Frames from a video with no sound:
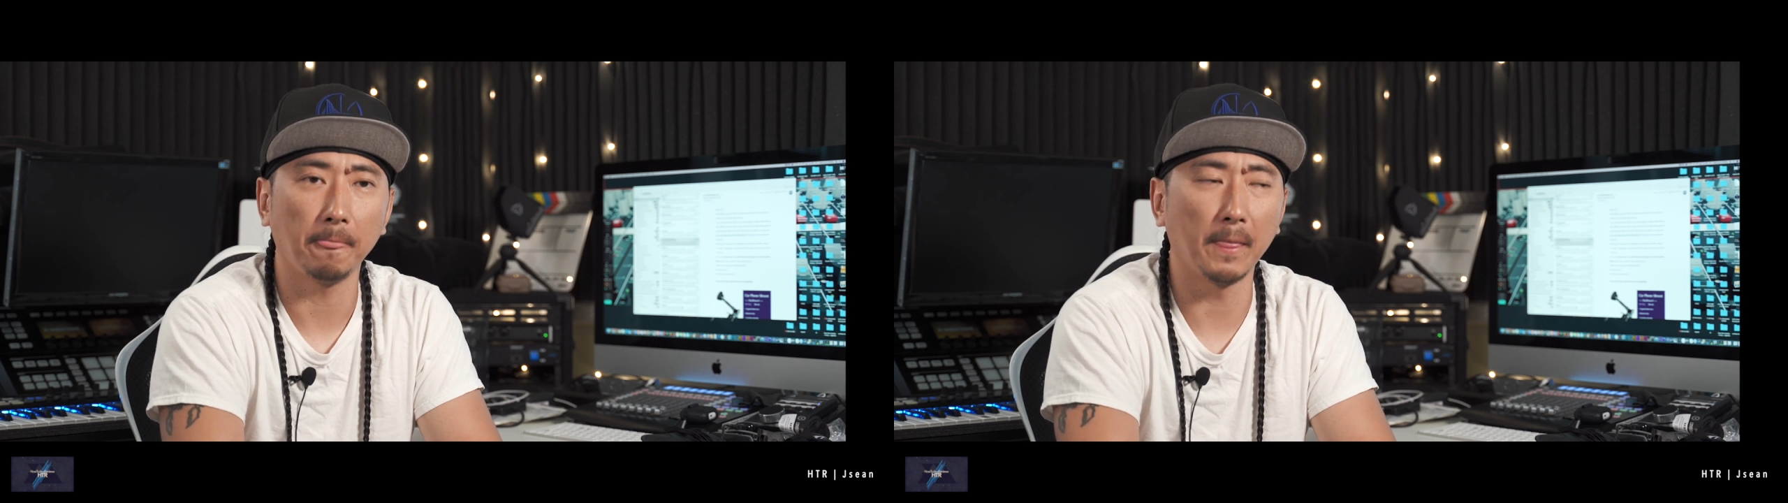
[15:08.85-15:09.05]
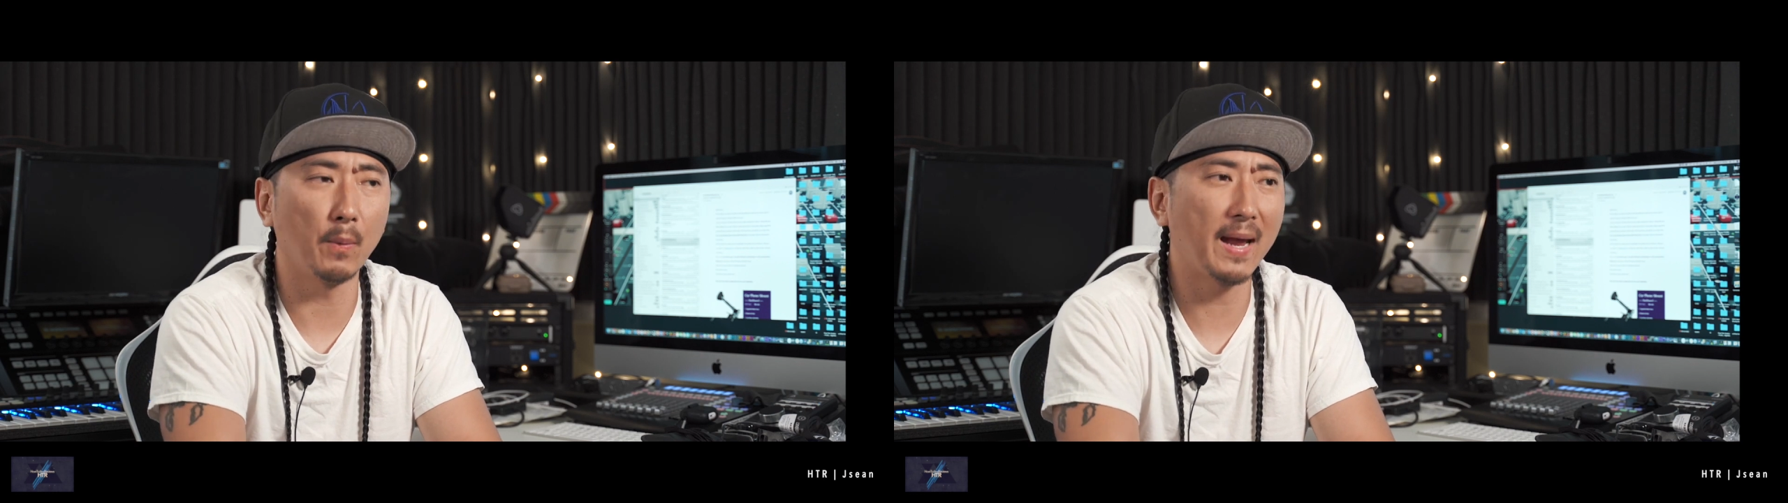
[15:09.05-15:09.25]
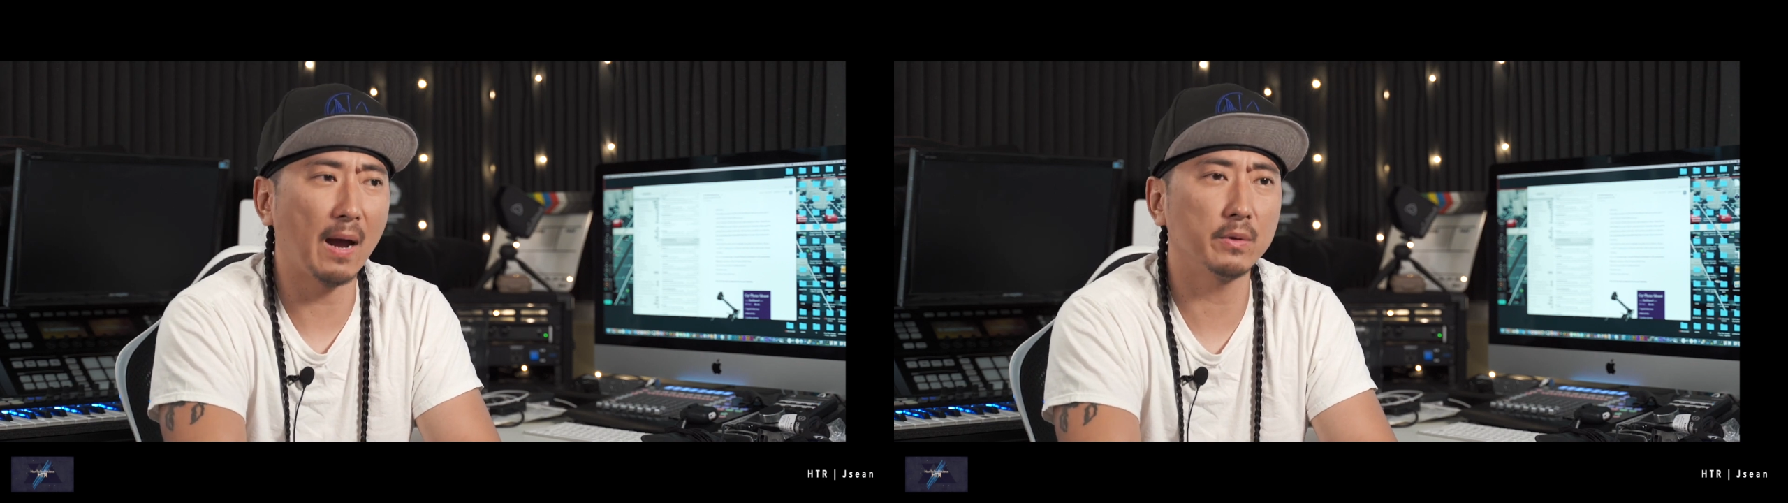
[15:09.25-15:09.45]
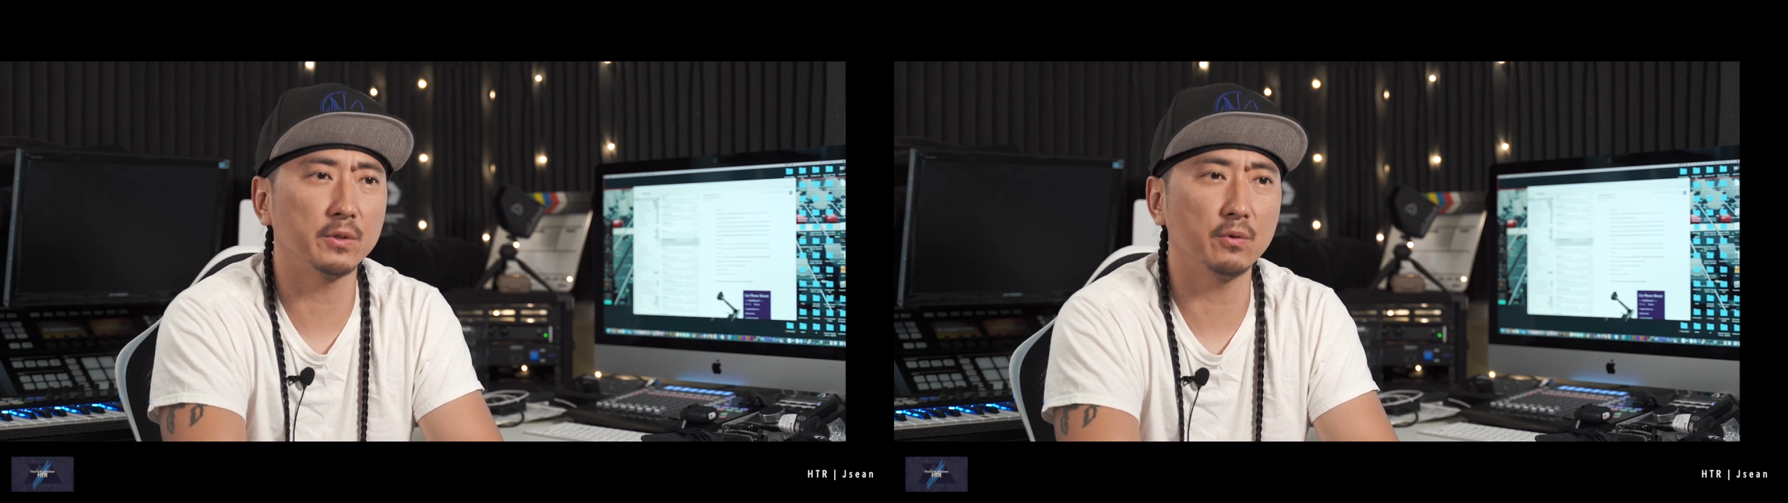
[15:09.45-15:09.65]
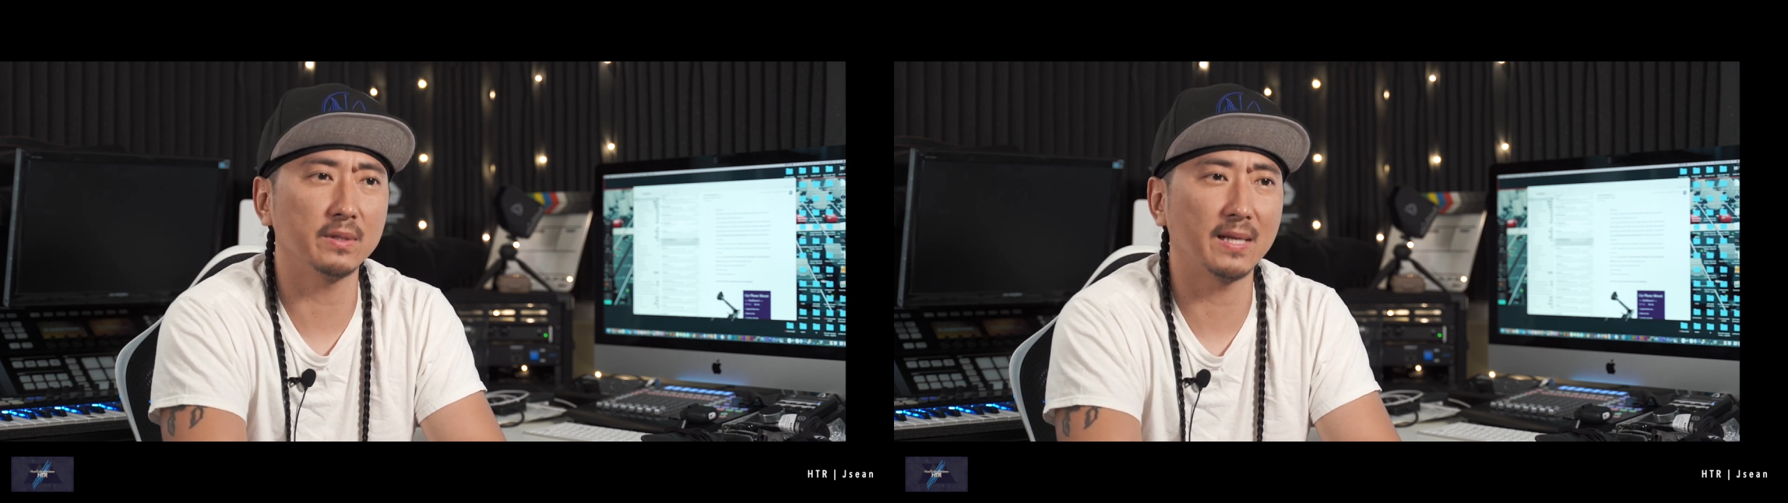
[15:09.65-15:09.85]
The way I
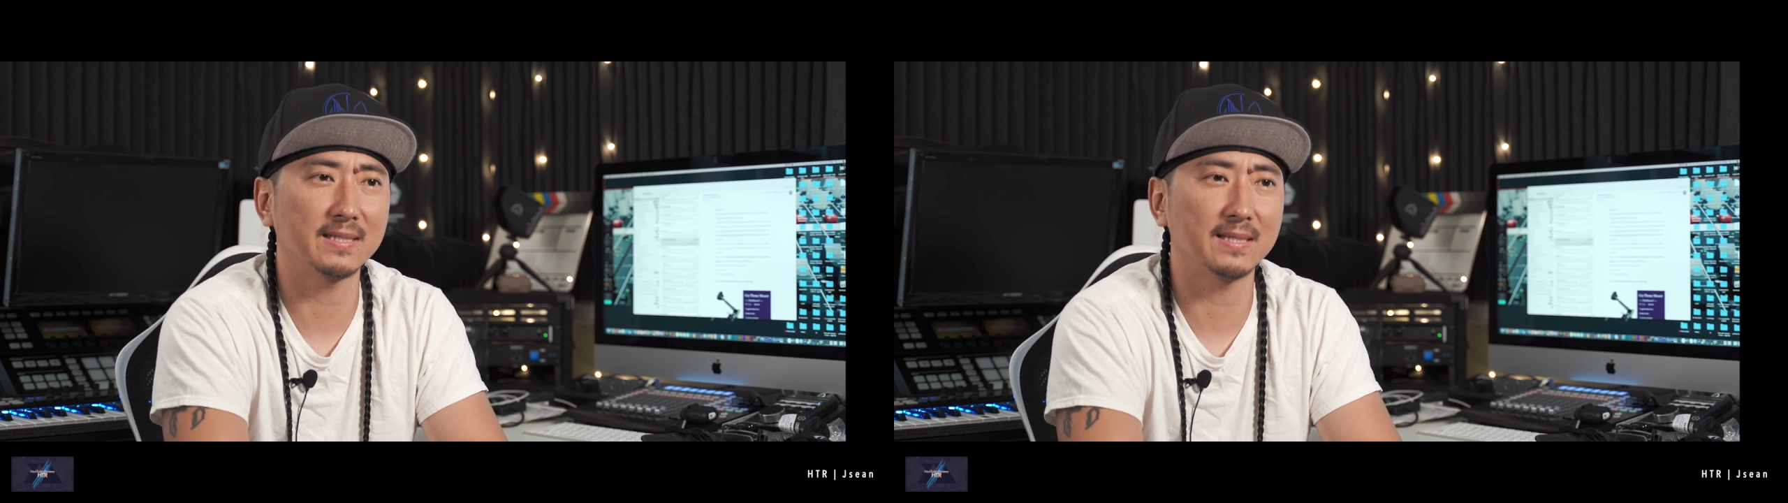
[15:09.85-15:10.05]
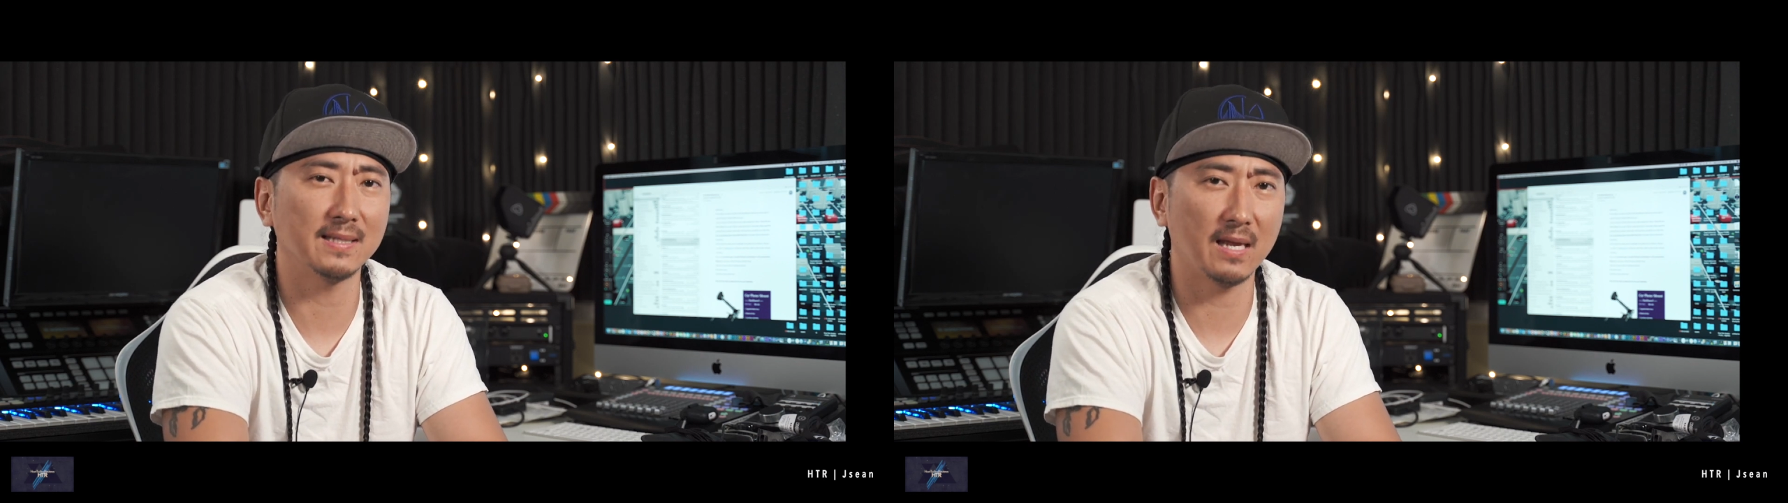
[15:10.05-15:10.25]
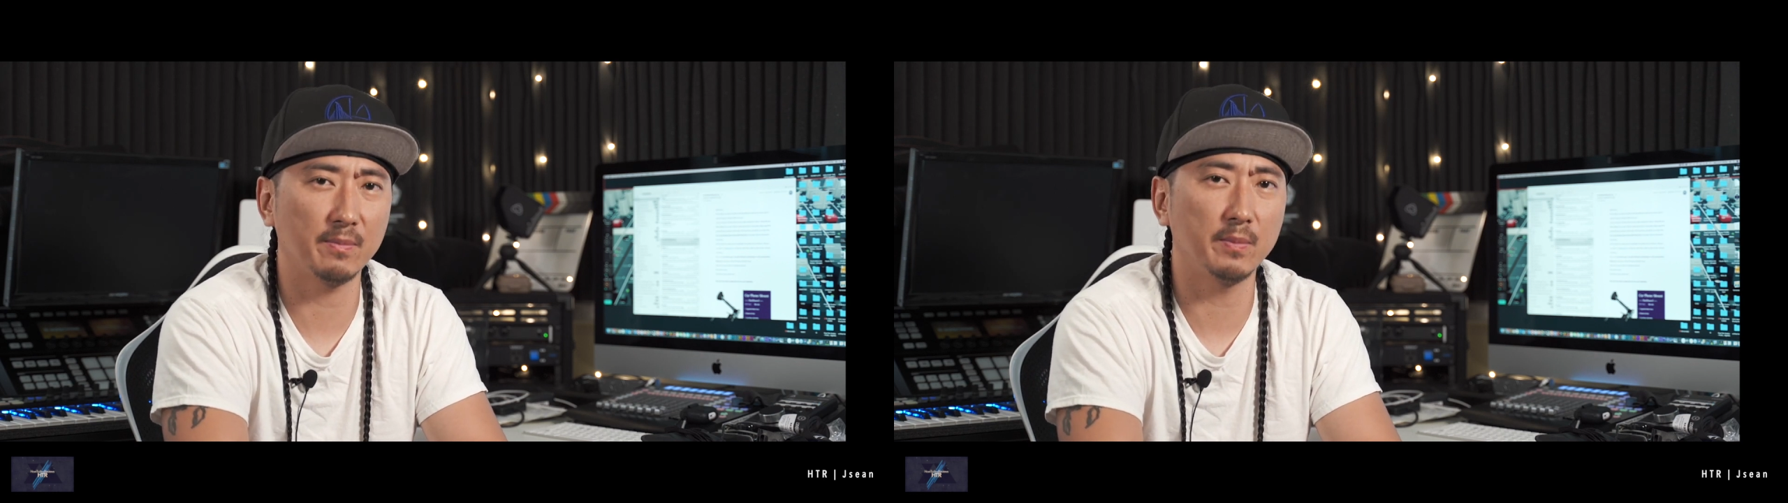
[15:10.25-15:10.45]
would do it, that I see a lot